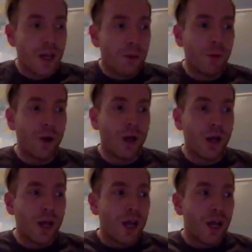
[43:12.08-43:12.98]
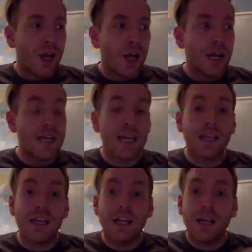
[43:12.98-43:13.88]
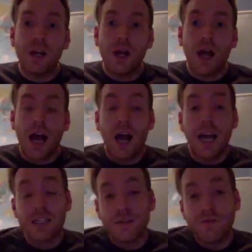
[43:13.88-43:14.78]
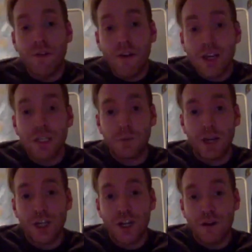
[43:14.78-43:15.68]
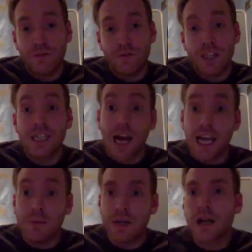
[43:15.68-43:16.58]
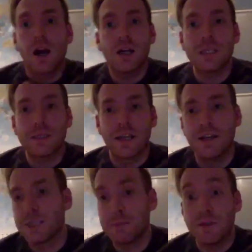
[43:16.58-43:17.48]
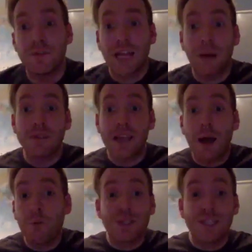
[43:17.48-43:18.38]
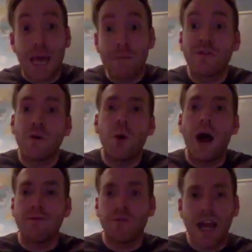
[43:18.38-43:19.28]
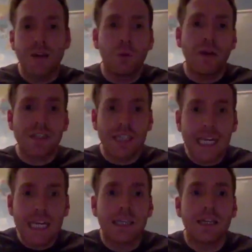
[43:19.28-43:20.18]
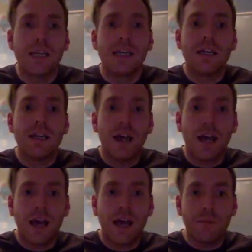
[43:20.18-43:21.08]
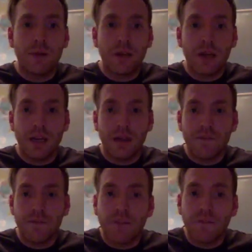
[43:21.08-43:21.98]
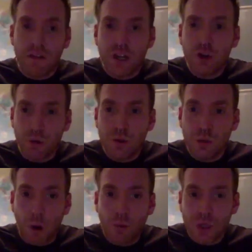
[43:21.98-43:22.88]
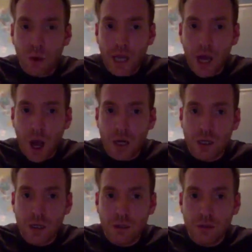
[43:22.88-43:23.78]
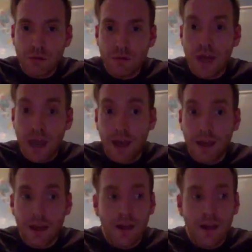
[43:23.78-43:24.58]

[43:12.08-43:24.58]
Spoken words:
but I think it's a very good depiction of the time. And I can't speak for the time because I wasn't there. But from what I've read and what I've seen, it felt very true to what was going on there.